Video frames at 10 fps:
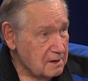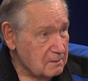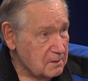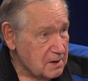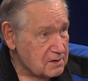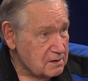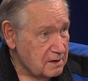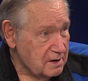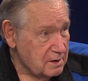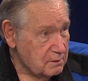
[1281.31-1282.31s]
then
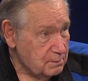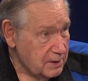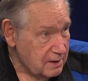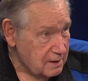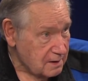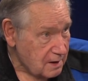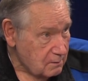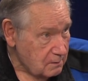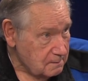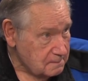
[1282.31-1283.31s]
yesterday they repeated
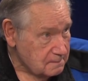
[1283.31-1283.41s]
again.